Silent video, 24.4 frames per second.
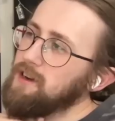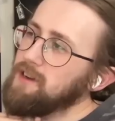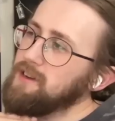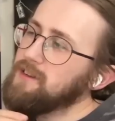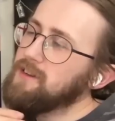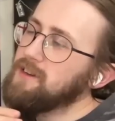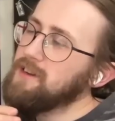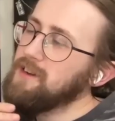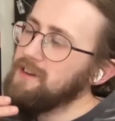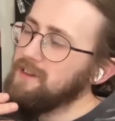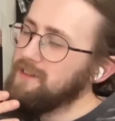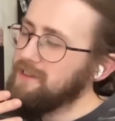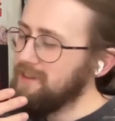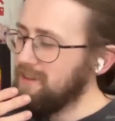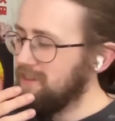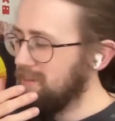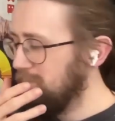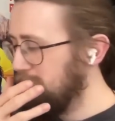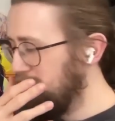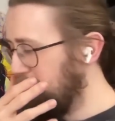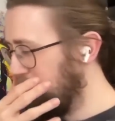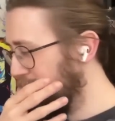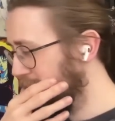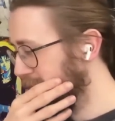he's gonna
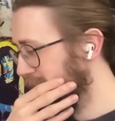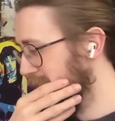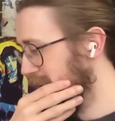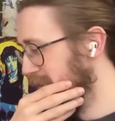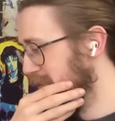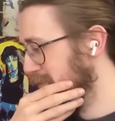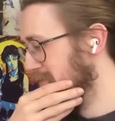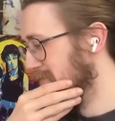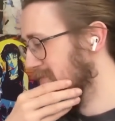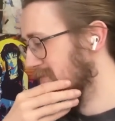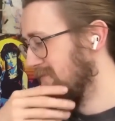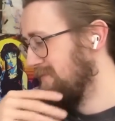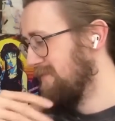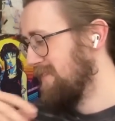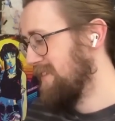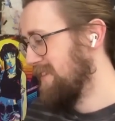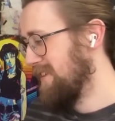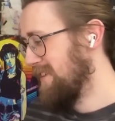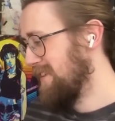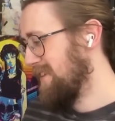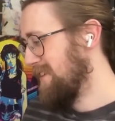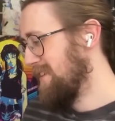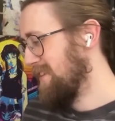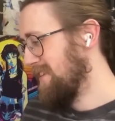disappoint him.
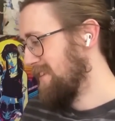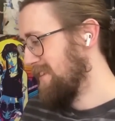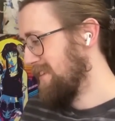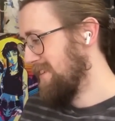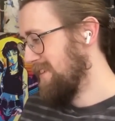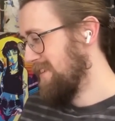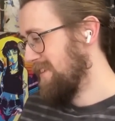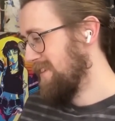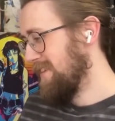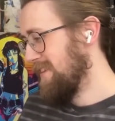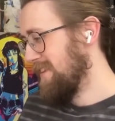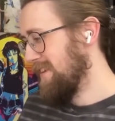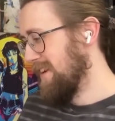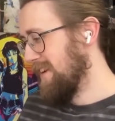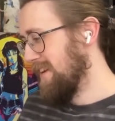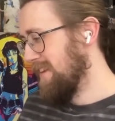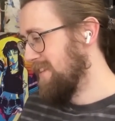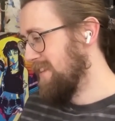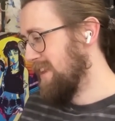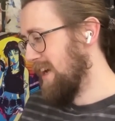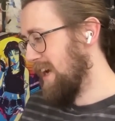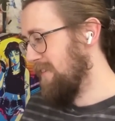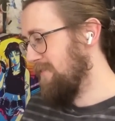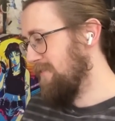He
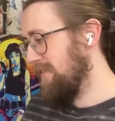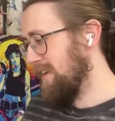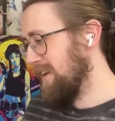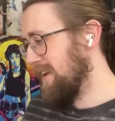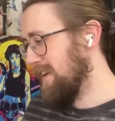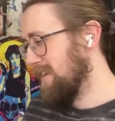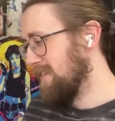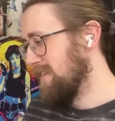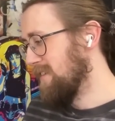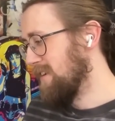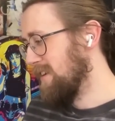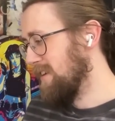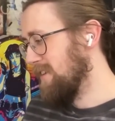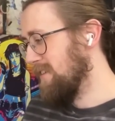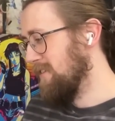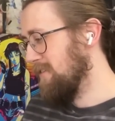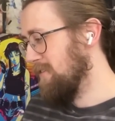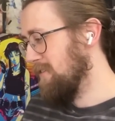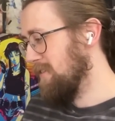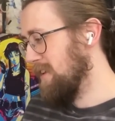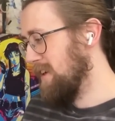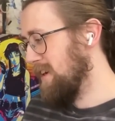definitely is gonna do